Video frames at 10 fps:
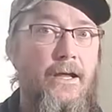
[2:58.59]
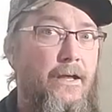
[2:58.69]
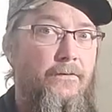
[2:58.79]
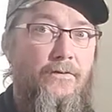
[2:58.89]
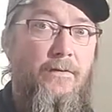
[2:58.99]

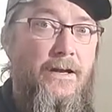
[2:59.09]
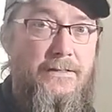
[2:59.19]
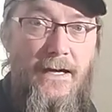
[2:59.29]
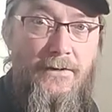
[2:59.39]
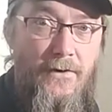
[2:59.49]
If somebody's
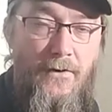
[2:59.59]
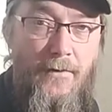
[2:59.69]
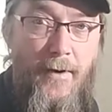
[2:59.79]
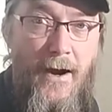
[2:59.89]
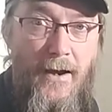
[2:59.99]
out there on
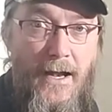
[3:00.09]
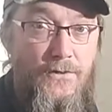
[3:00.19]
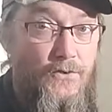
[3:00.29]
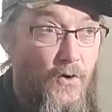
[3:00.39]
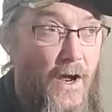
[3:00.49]
the power
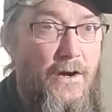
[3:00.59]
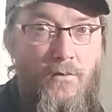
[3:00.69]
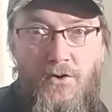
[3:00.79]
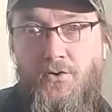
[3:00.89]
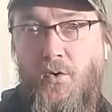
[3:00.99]
lines trying to
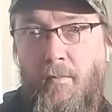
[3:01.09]
restore